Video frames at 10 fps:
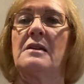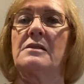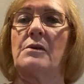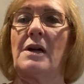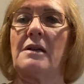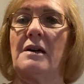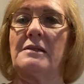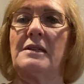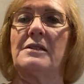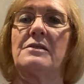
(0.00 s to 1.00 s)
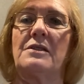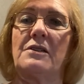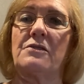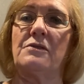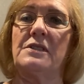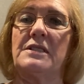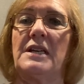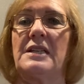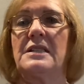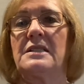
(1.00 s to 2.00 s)
So I got there, the doctor looked
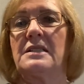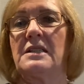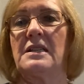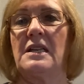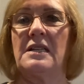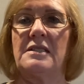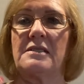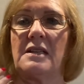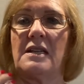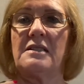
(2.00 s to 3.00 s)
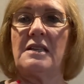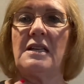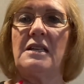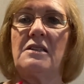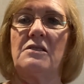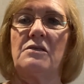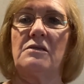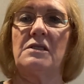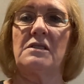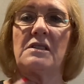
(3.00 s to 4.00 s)
at it, and he decided that he could do a
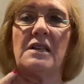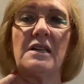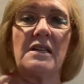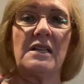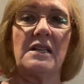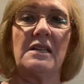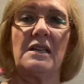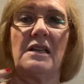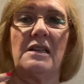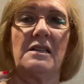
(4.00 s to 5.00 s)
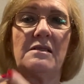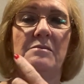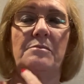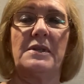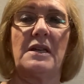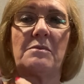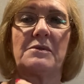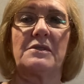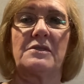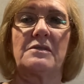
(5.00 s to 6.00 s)
little cutting and be able to